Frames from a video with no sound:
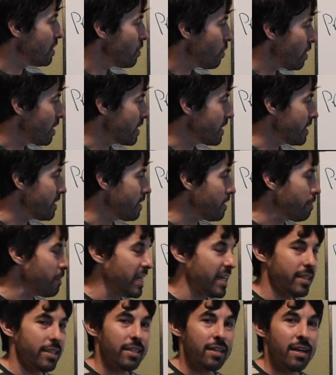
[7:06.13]
quantity
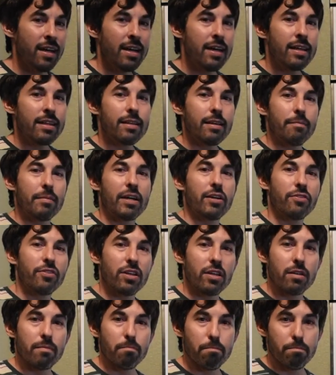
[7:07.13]
demanded, the amount
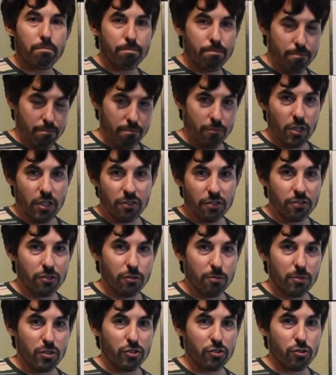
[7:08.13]
that
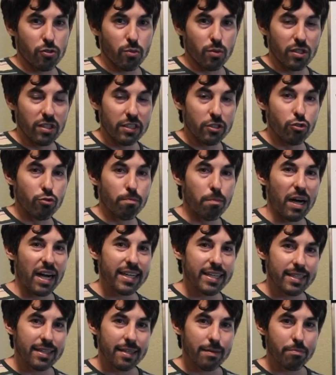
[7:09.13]
consumers are willing to
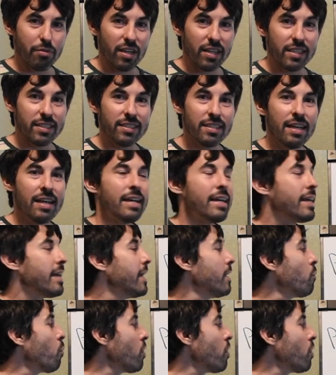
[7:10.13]
buy at that price, and